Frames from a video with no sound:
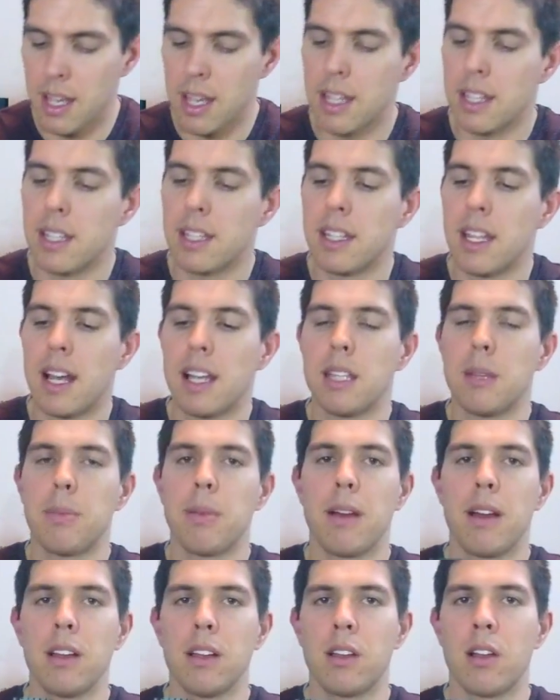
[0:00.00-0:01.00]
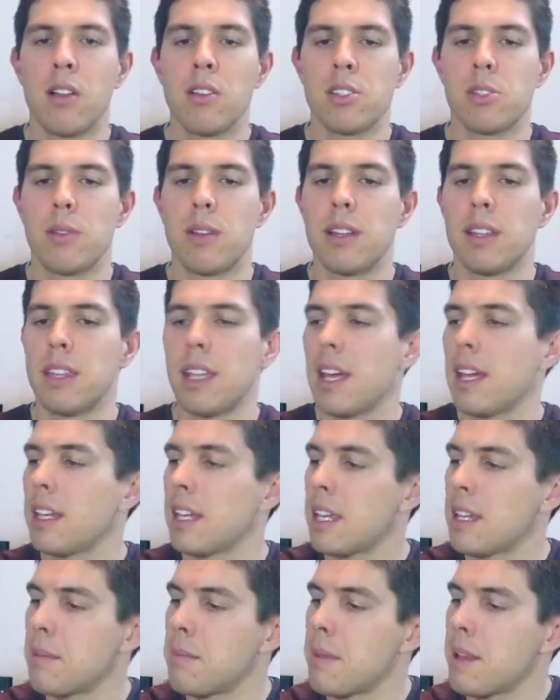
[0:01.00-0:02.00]
Then the other part goes around that
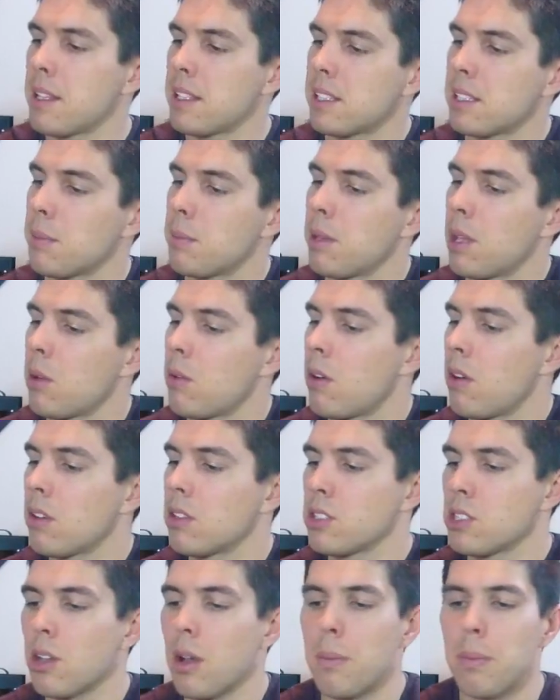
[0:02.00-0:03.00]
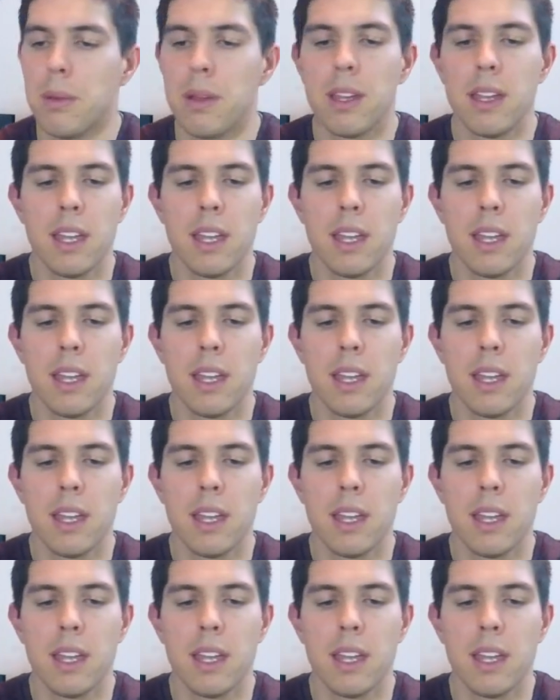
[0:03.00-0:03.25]
and mounts the blower on top.